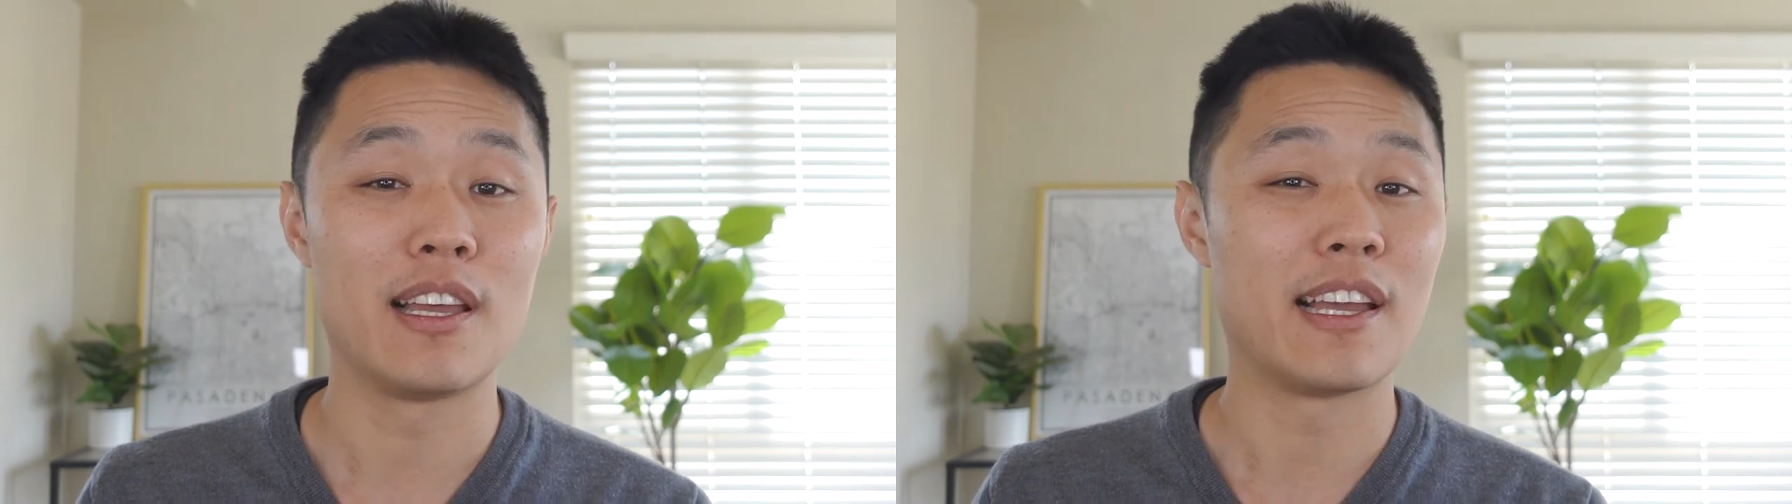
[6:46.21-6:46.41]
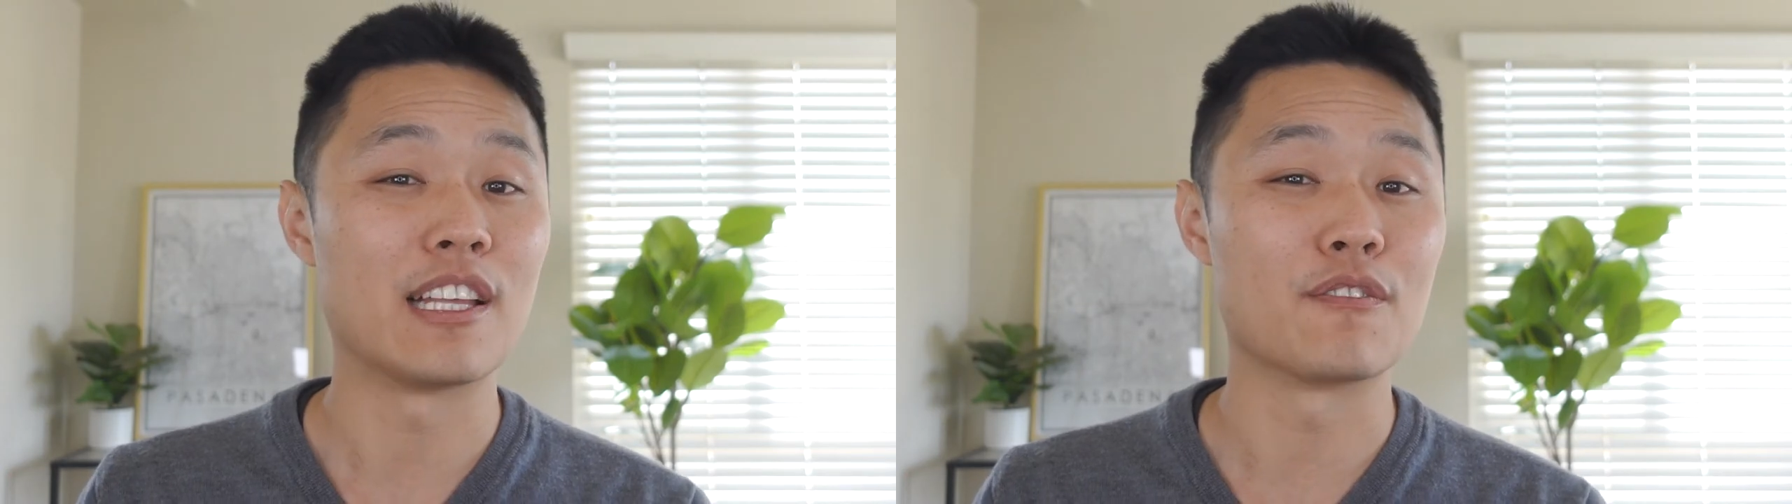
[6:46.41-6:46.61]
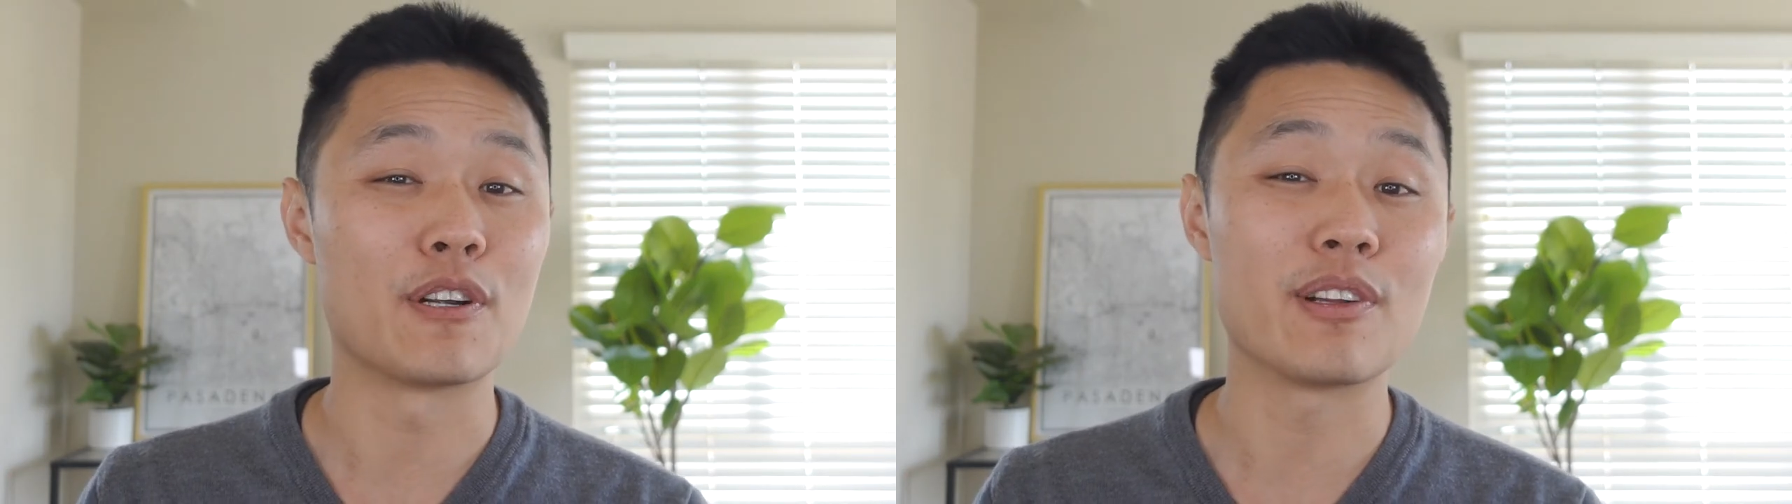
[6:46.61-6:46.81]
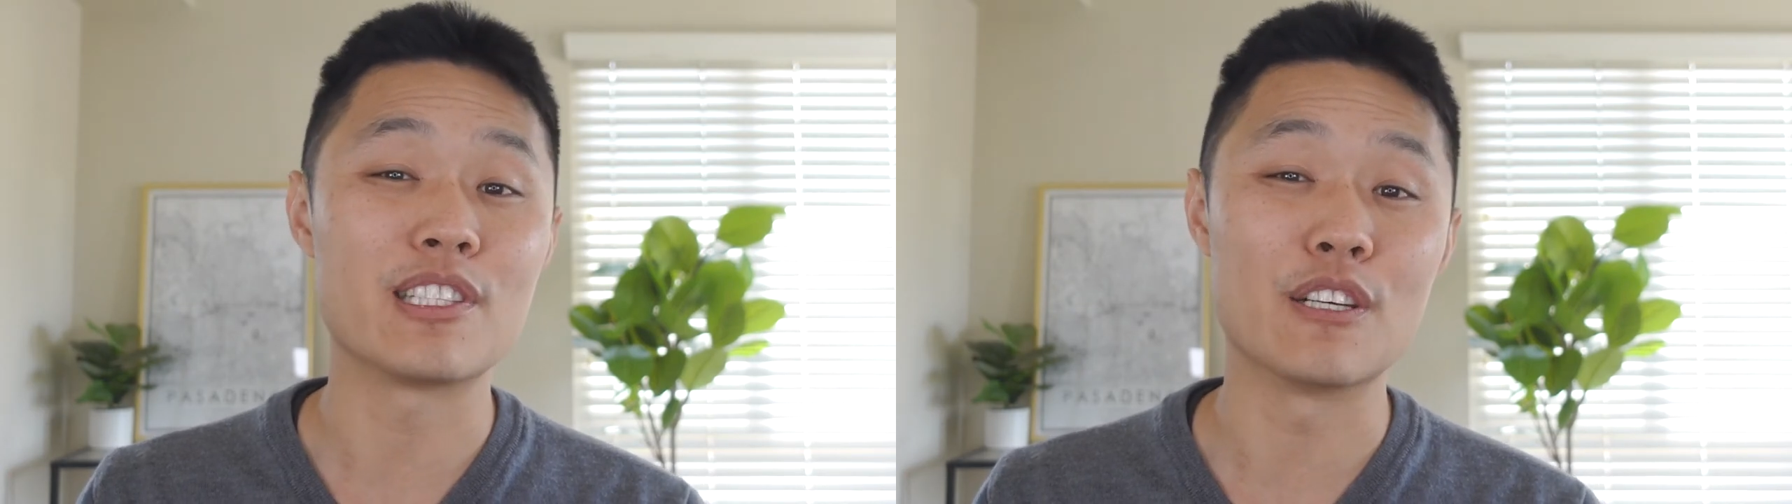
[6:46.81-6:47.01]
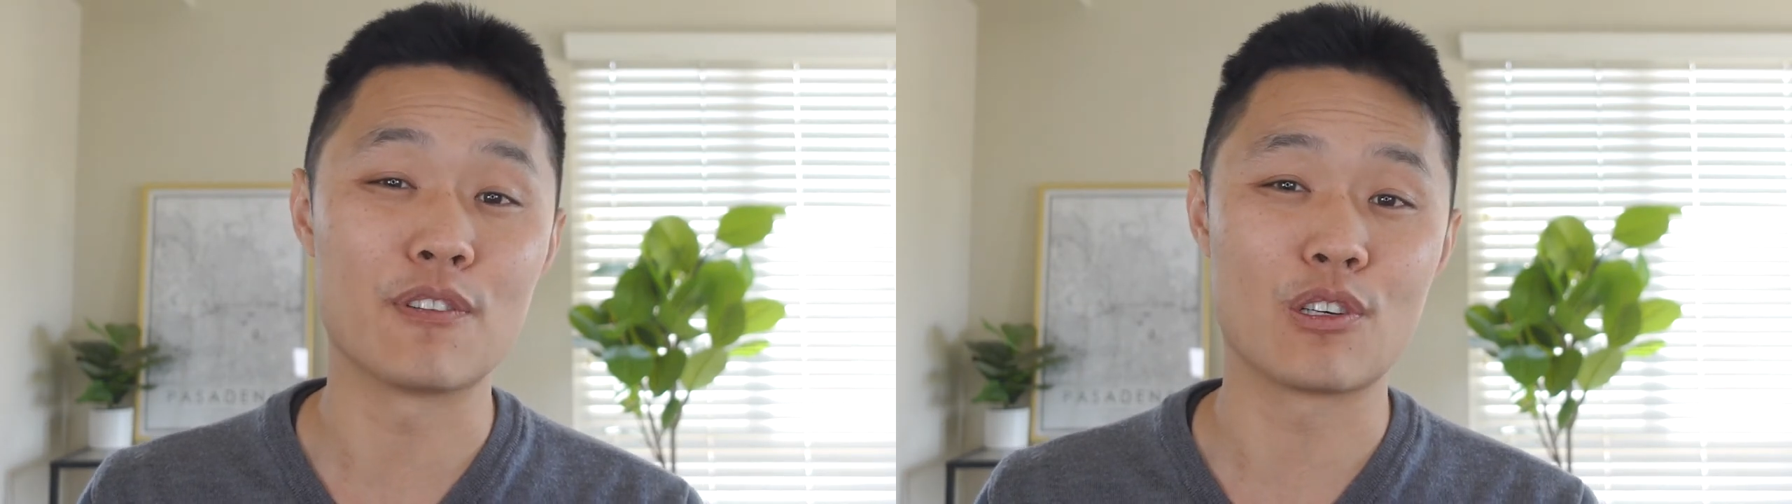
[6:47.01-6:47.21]
and it's very
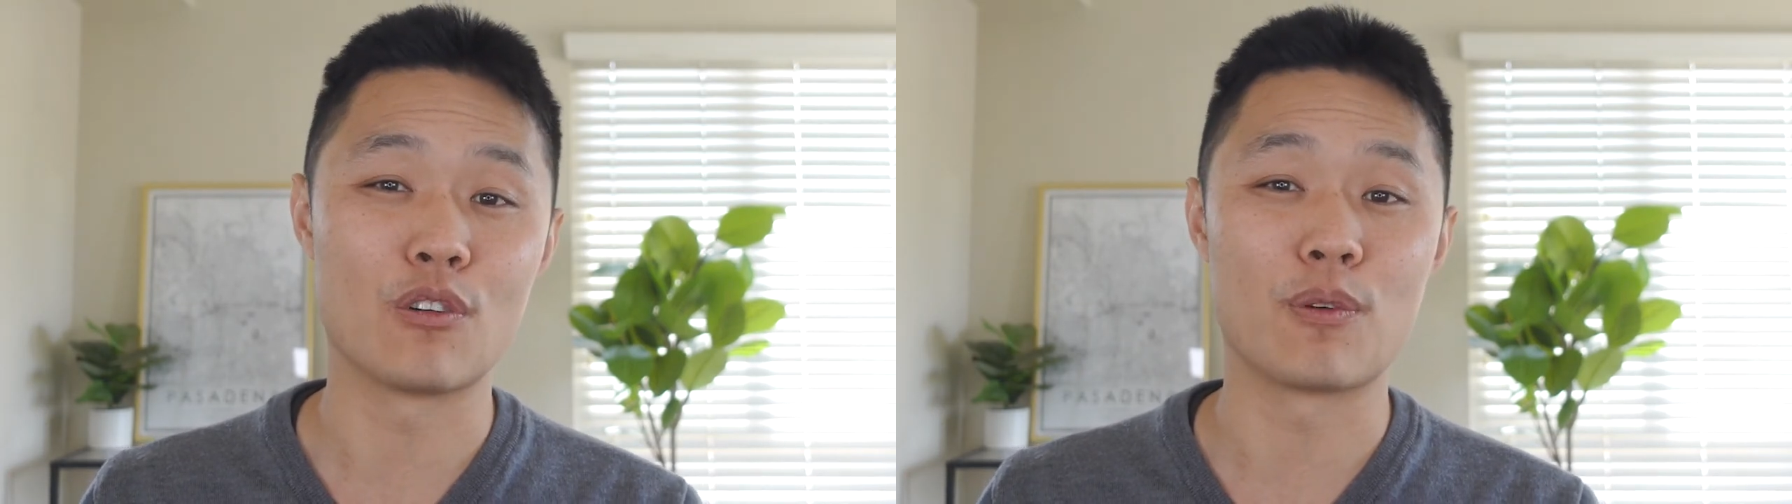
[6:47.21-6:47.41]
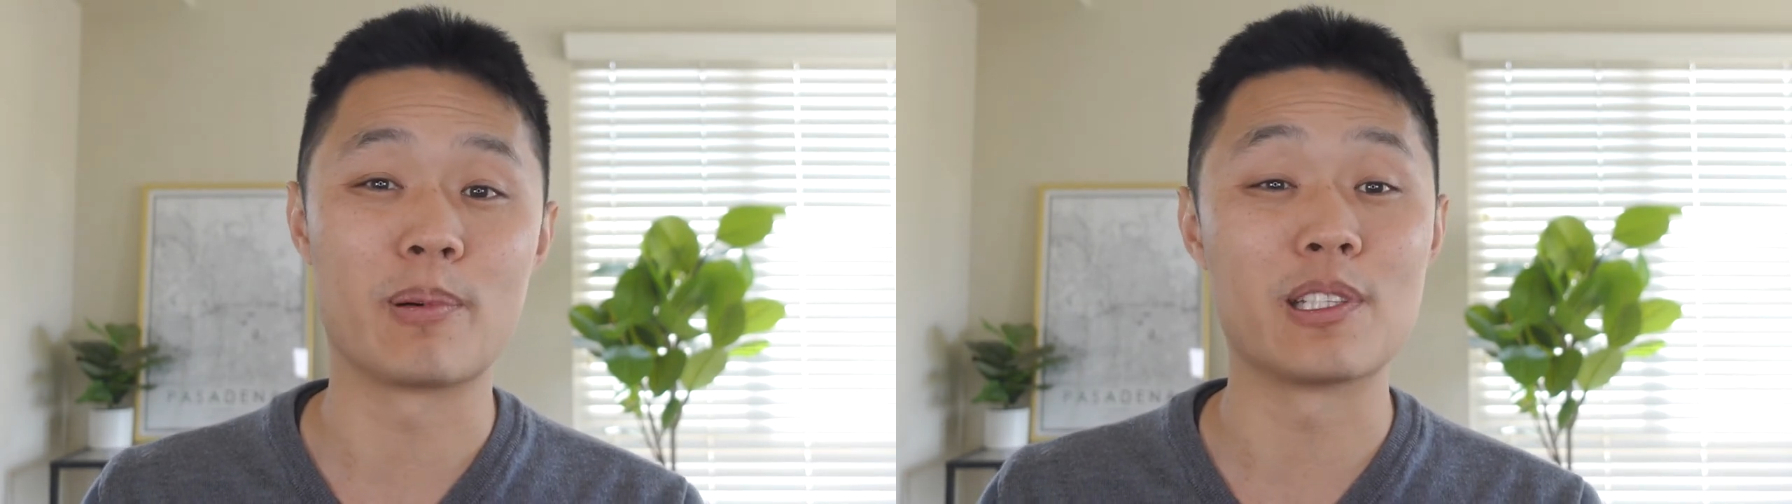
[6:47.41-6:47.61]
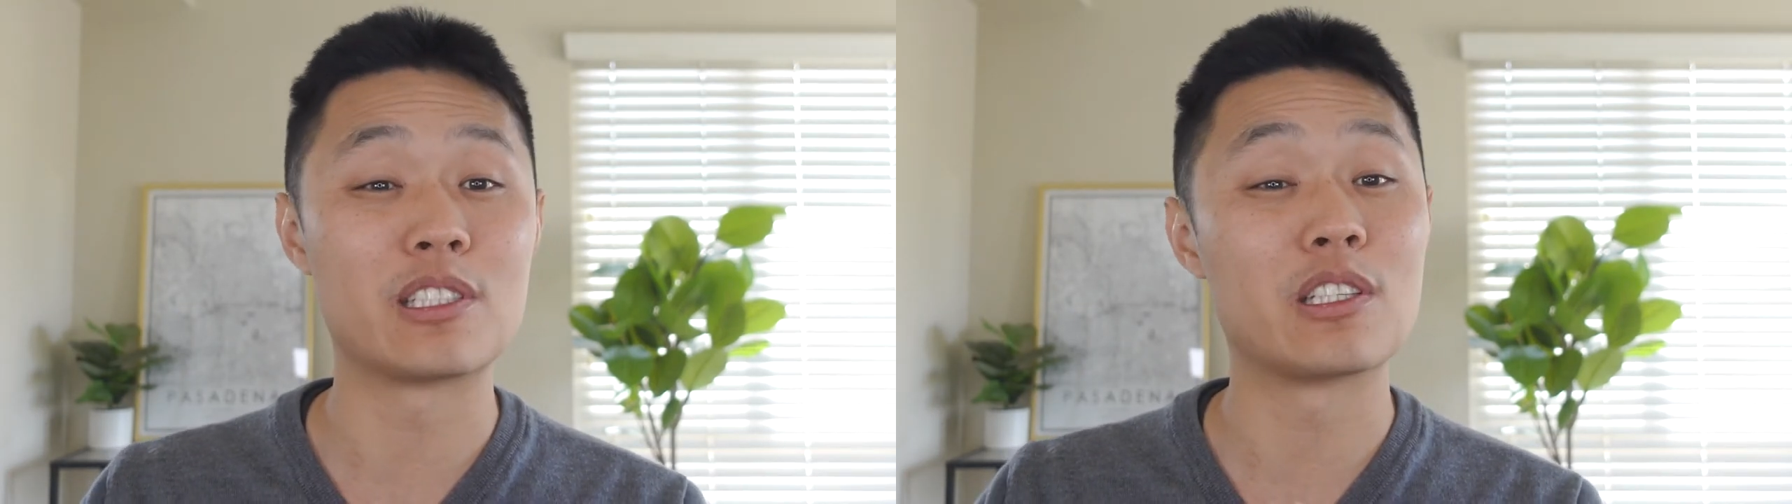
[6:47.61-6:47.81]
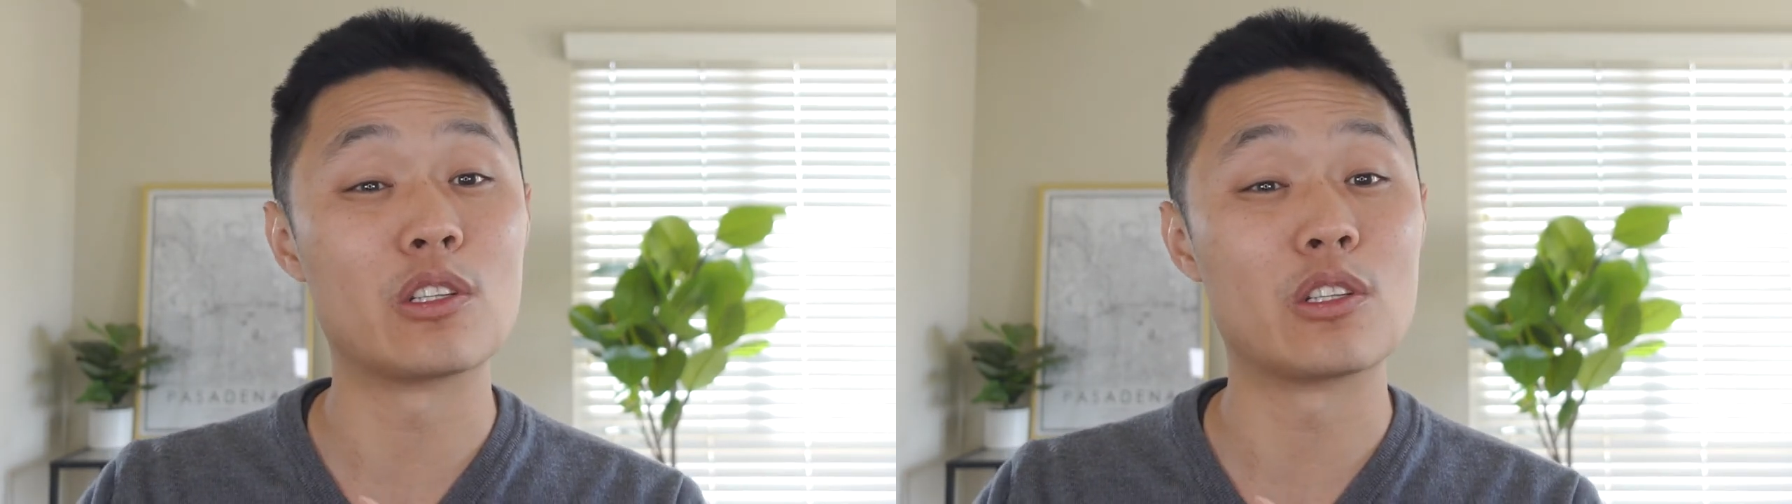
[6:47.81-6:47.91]
difficult for police to